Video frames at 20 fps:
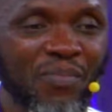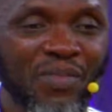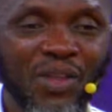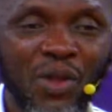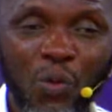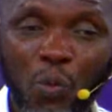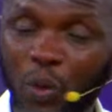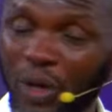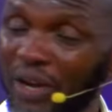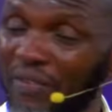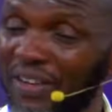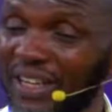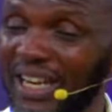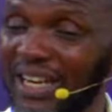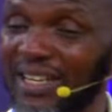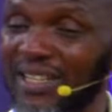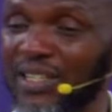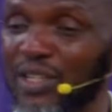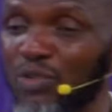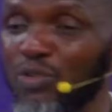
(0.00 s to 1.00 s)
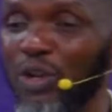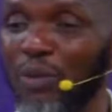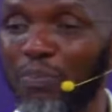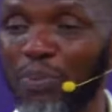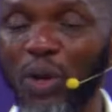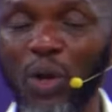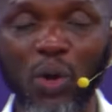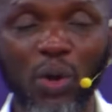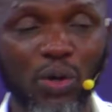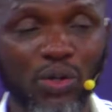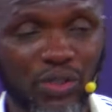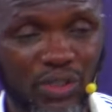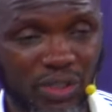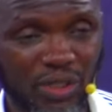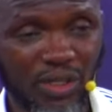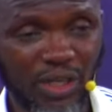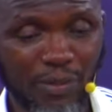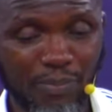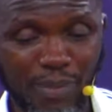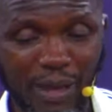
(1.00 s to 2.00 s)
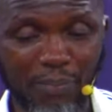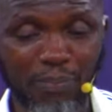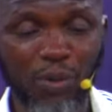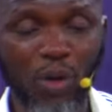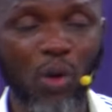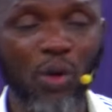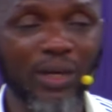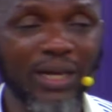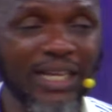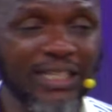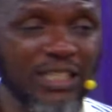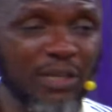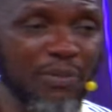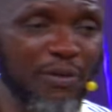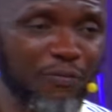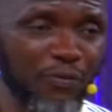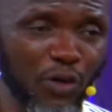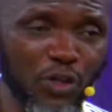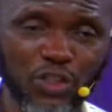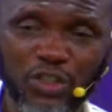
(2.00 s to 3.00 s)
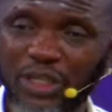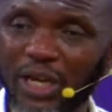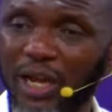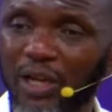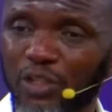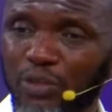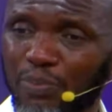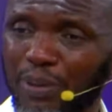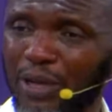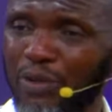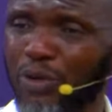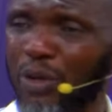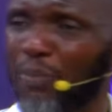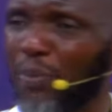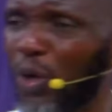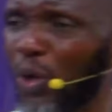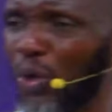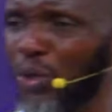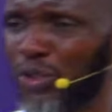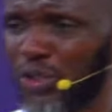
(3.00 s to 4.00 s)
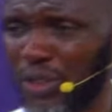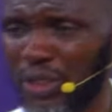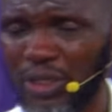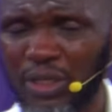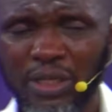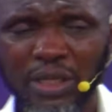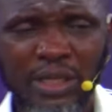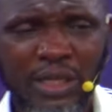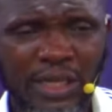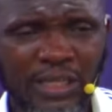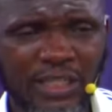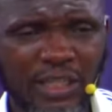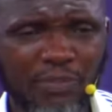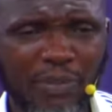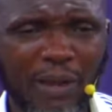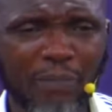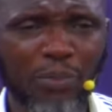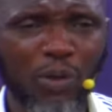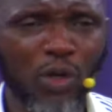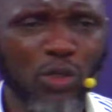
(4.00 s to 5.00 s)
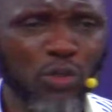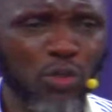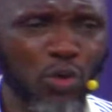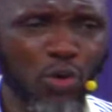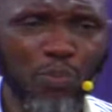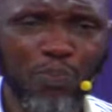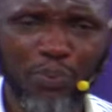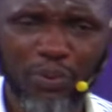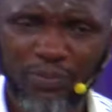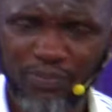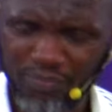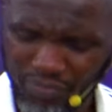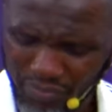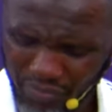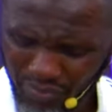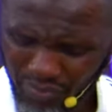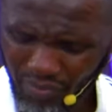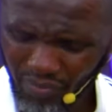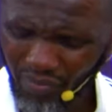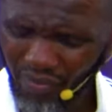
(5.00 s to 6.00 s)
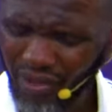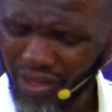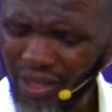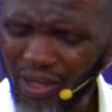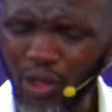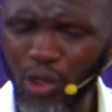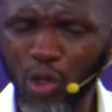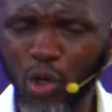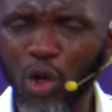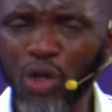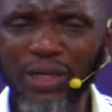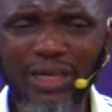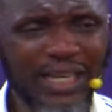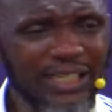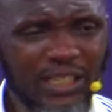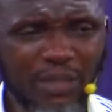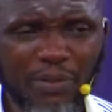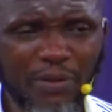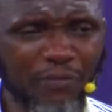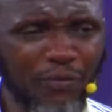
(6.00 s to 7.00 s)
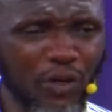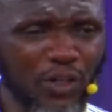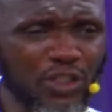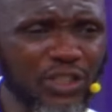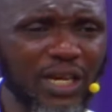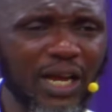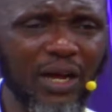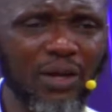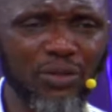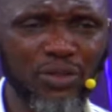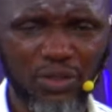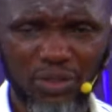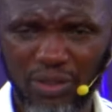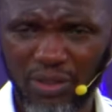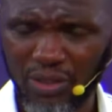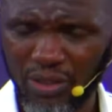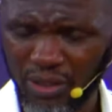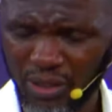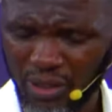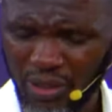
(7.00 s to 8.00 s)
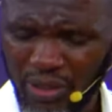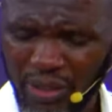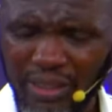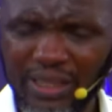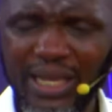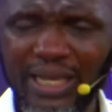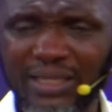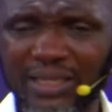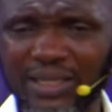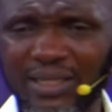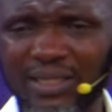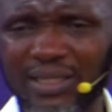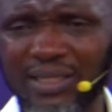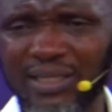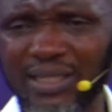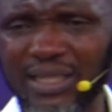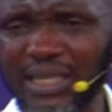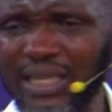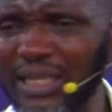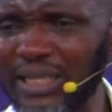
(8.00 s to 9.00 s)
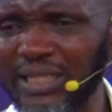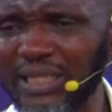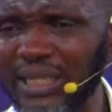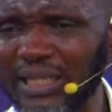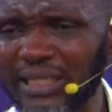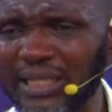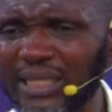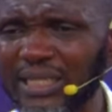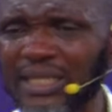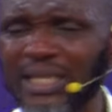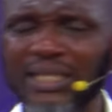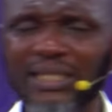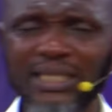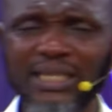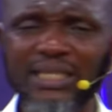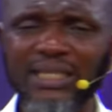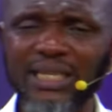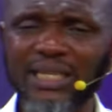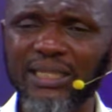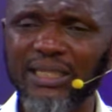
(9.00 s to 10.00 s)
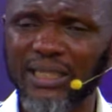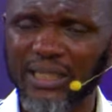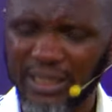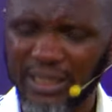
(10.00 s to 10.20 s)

Whatever that is in your blood, in my blood, let it be flushed out by your blood. Is it my blood group? Lord, let it be flushed out. Yes. Is it, is it, is it,